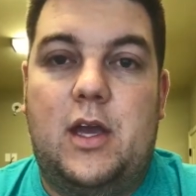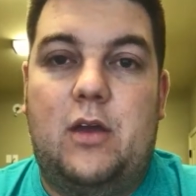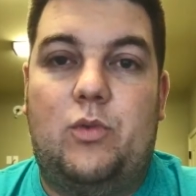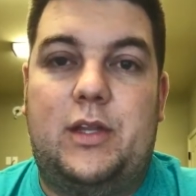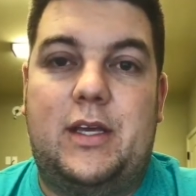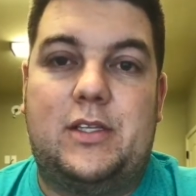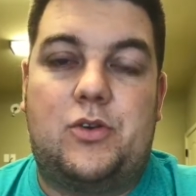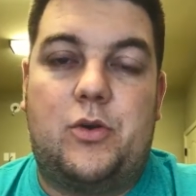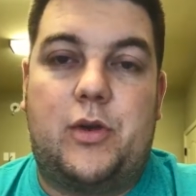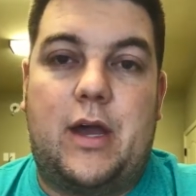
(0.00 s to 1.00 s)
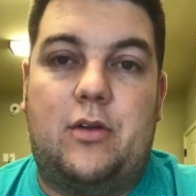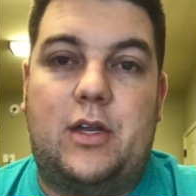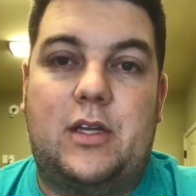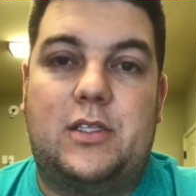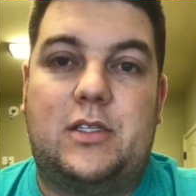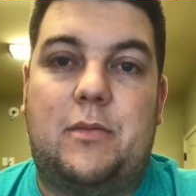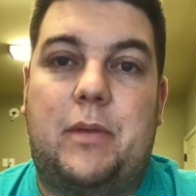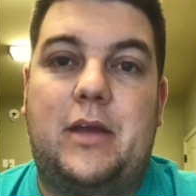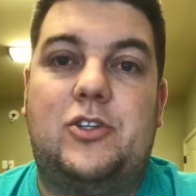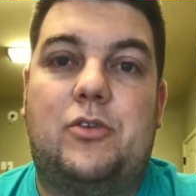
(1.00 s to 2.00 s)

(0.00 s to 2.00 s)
And what the escrow account does is it pays